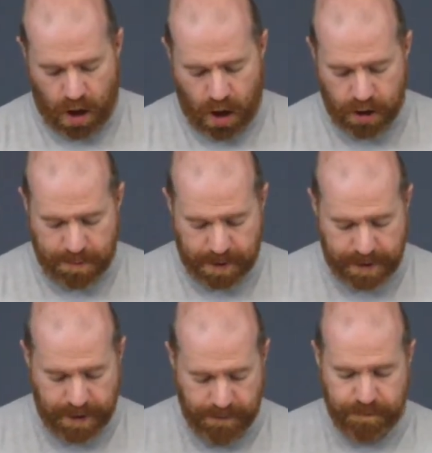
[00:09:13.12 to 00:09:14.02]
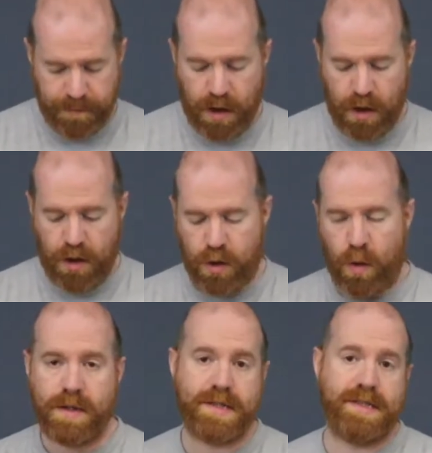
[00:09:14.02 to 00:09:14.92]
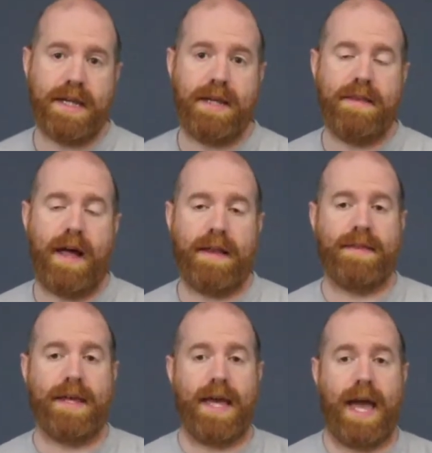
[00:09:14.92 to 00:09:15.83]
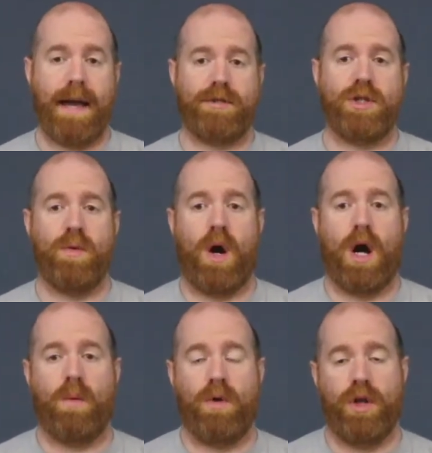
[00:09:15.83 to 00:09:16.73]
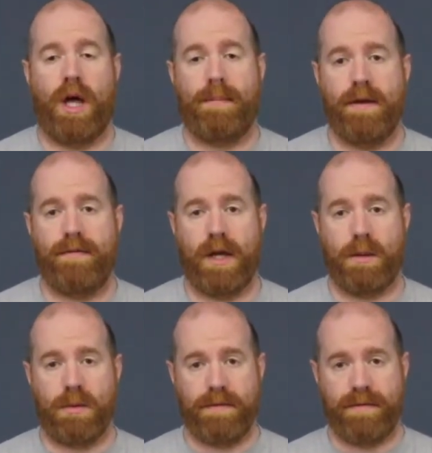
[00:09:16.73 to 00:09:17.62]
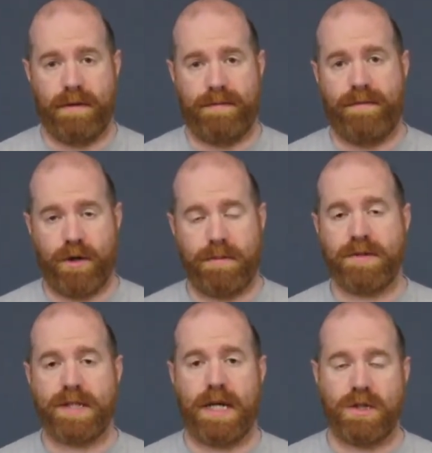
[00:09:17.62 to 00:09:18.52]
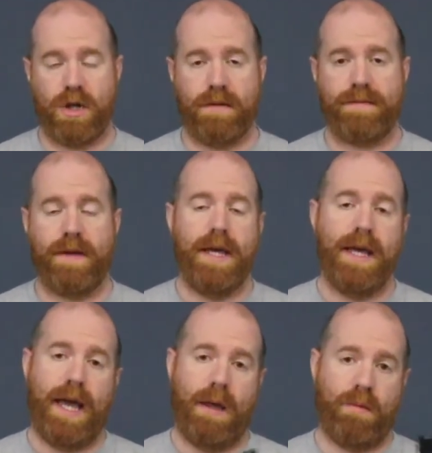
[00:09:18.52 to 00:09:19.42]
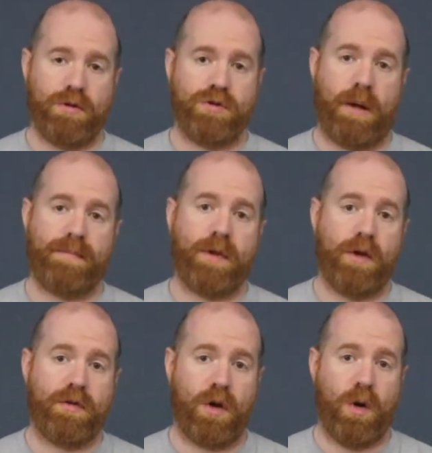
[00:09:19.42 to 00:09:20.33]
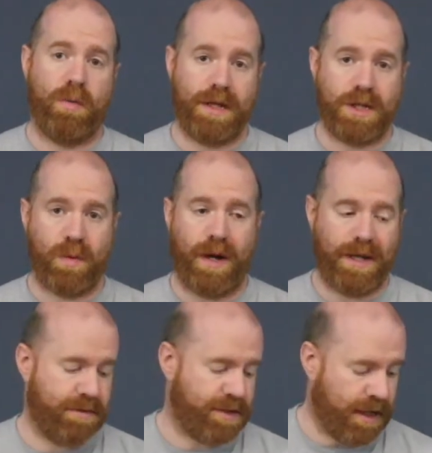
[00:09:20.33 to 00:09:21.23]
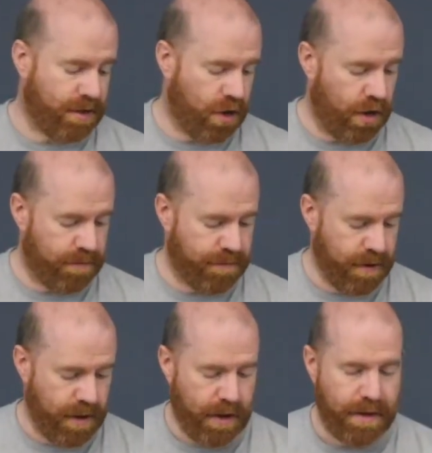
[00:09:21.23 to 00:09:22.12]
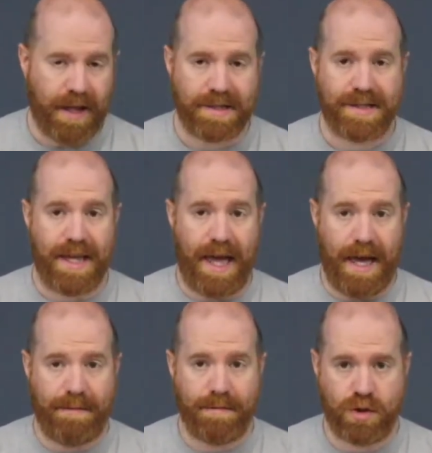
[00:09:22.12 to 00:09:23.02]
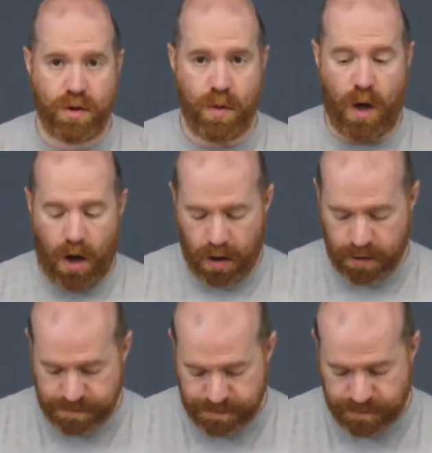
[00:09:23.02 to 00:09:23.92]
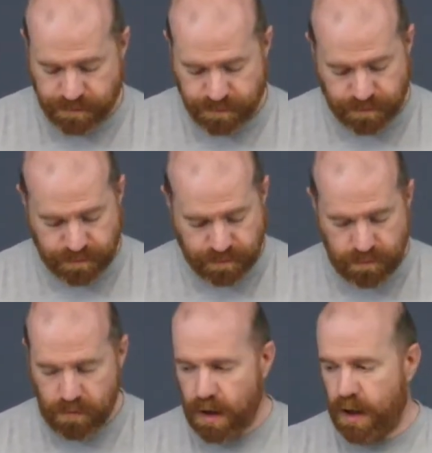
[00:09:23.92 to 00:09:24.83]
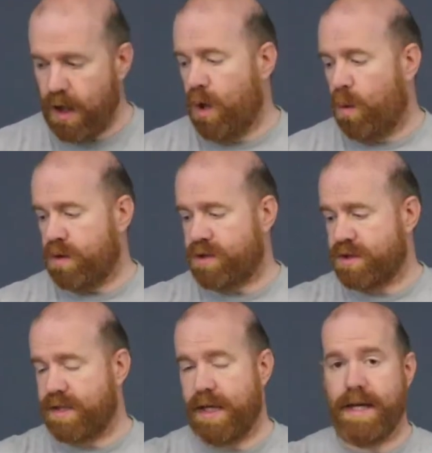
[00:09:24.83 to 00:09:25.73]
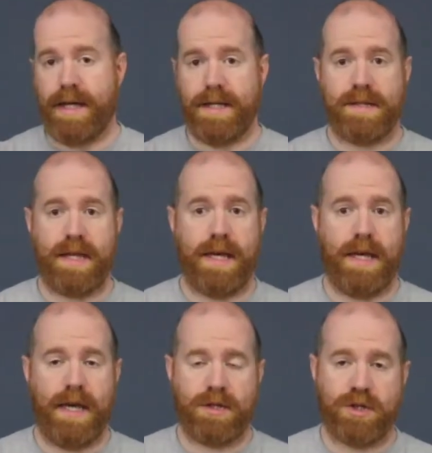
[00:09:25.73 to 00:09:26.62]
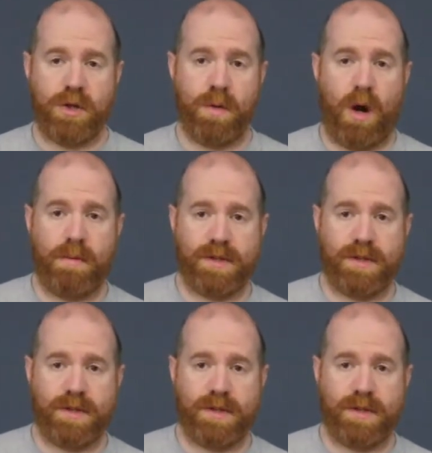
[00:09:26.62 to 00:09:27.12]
on the Monday, you're going to see that the M2R will not be available for the 40% off. It will drop down to only 20% off. That's the M2R. What you'll see is the H2R